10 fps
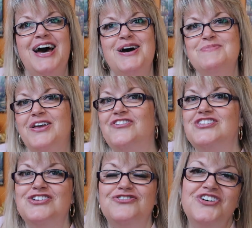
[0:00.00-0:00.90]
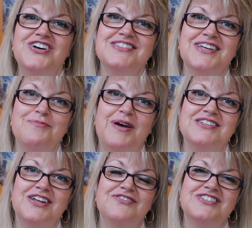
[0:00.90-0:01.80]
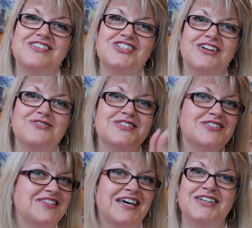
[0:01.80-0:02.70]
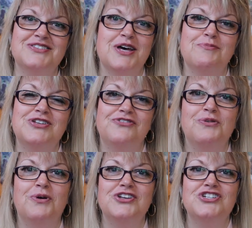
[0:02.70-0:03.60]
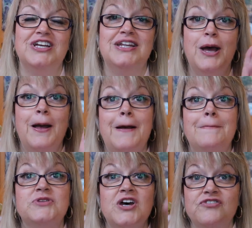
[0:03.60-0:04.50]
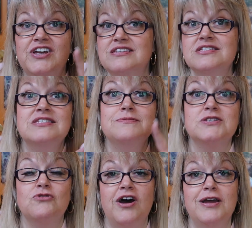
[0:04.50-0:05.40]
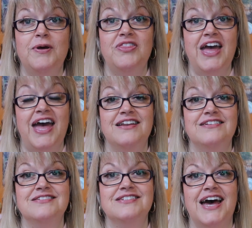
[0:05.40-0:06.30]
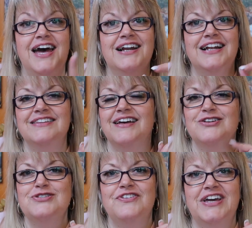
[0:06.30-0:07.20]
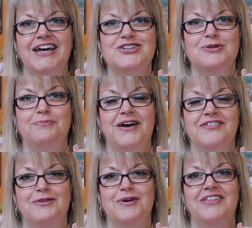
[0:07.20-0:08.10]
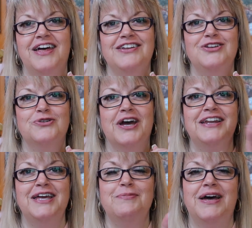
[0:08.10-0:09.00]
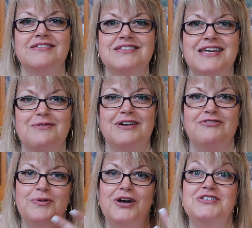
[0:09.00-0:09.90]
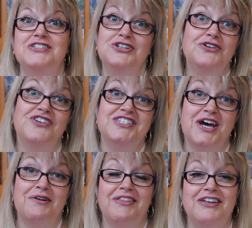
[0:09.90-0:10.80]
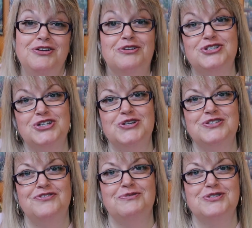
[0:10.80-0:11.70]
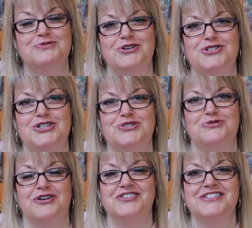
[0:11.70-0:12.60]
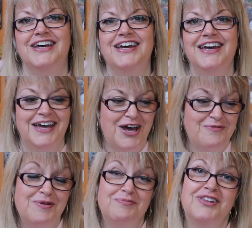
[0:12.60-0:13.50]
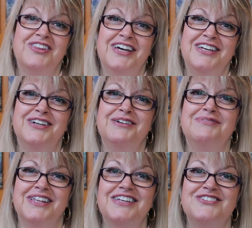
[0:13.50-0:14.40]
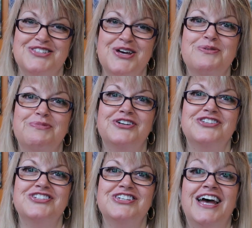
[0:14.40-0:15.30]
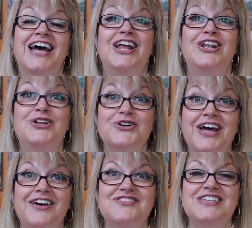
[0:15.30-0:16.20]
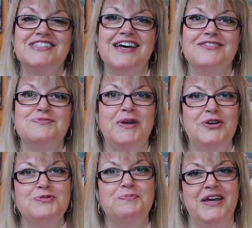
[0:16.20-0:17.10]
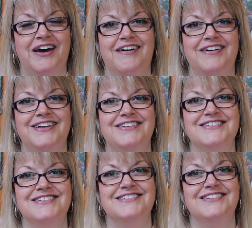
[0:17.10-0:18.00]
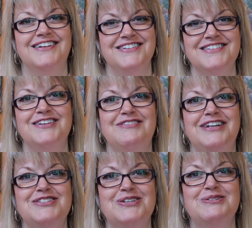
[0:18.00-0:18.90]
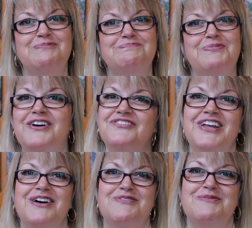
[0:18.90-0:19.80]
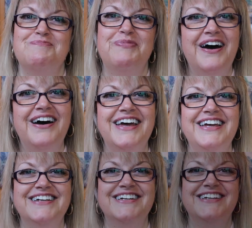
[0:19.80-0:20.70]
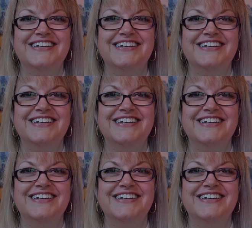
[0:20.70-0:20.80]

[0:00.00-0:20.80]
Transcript: If it's your first time heading over to the channel, thank you so much for watching. Don't forget to subscribe at the end and click that notification bell. That way then you'll get an email to say when I've uploaded a new video, and then you can choose if you want to watch it or not. But thank you so much. Look after yourselves, be good, be kind, and I'll see you really soon. Bye for now, everyone. Bye.